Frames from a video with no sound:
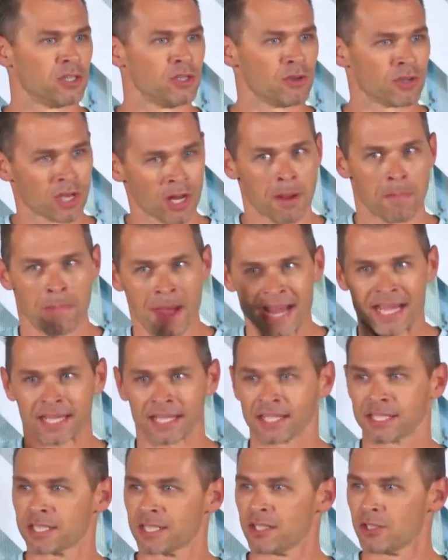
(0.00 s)
You're going to
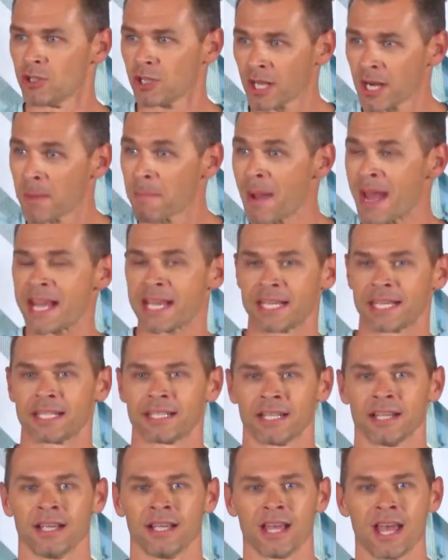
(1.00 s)
make it. You're going to make it.
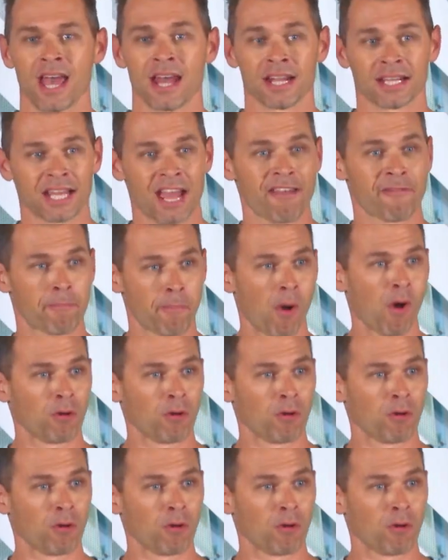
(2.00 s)
And it gave